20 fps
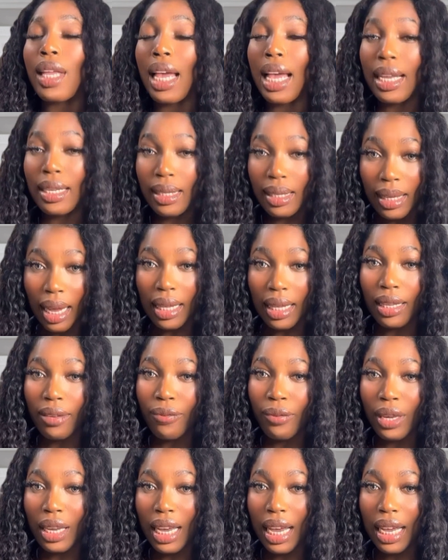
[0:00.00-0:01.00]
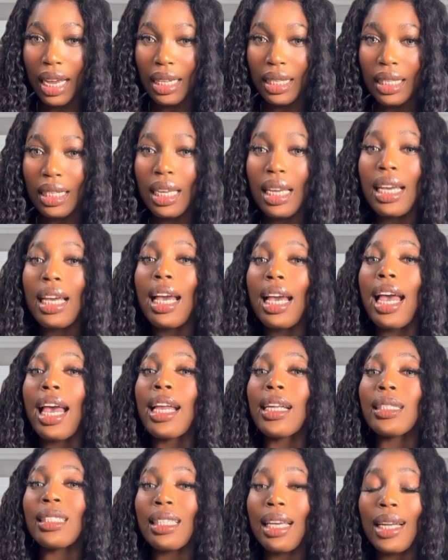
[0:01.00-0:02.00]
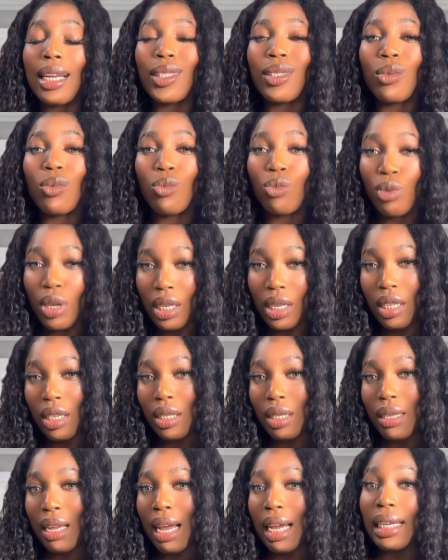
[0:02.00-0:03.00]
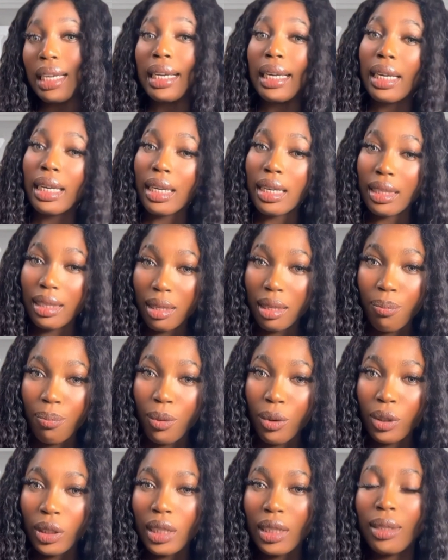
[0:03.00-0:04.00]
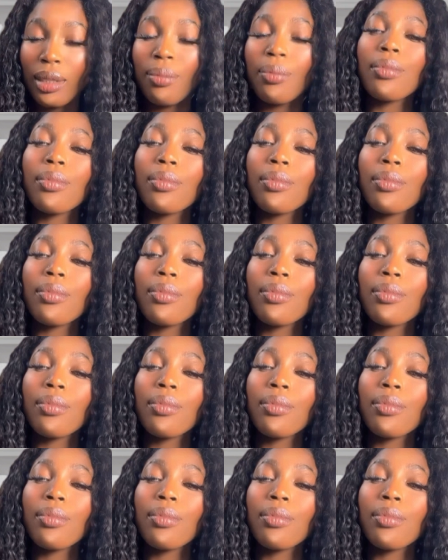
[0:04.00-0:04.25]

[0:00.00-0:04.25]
a certificate and get registered in the body.